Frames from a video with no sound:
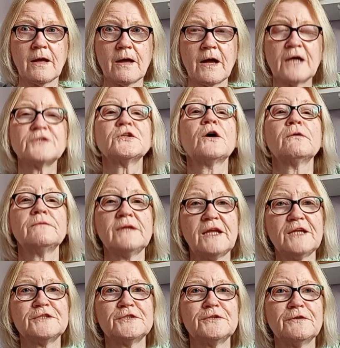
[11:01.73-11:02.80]
I don't
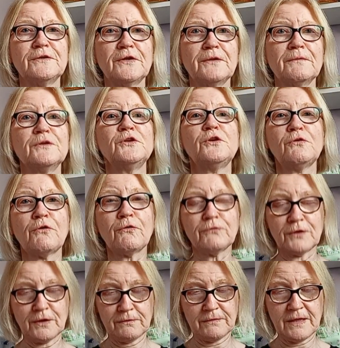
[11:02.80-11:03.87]
need to do another one. You all
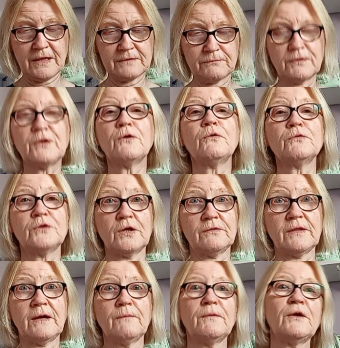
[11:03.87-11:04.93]
know that. We all know
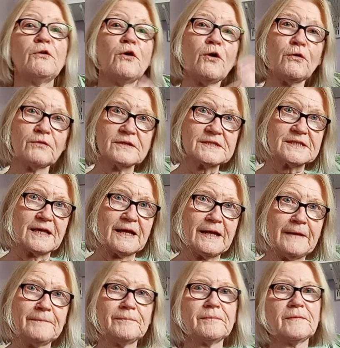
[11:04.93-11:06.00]
that. We're all the
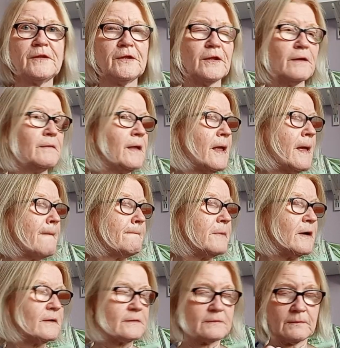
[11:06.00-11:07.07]
same,
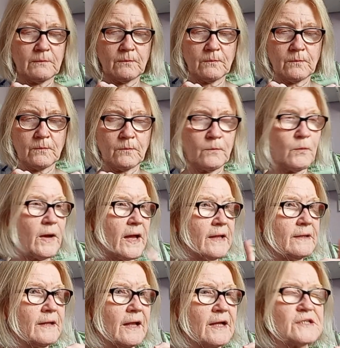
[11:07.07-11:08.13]
But
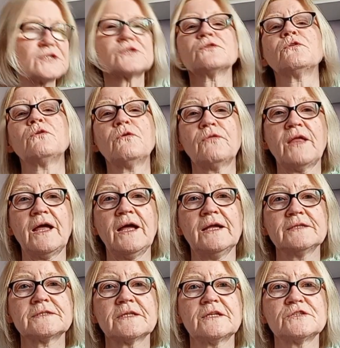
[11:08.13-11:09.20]
when I saw
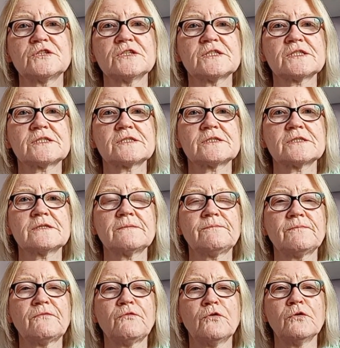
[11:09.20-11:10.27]
that, I just
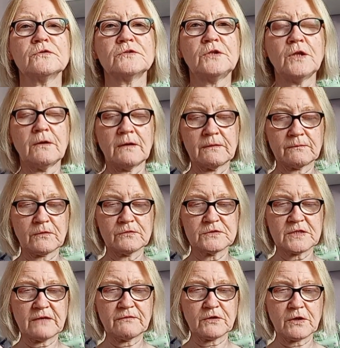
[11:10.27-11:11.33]
thought, no, I'm going
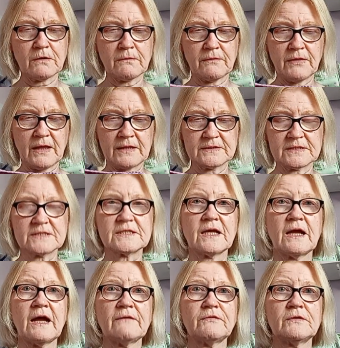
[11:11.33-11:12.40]
to have a go at that. As I say, I
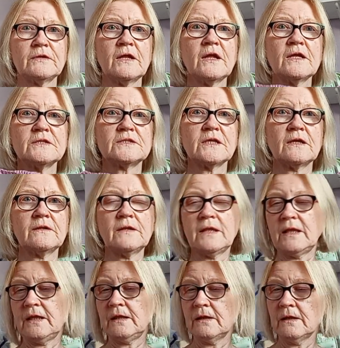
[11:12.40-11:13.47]
haven't done
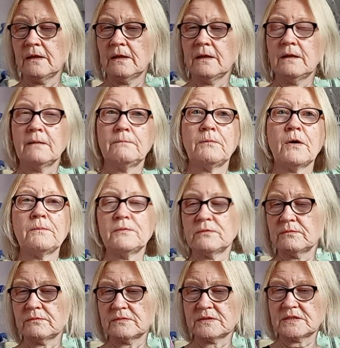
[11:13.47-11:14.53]
the
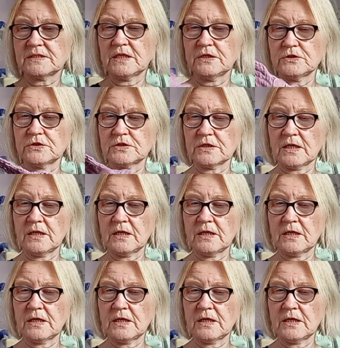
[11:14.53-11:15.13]
bobble stitch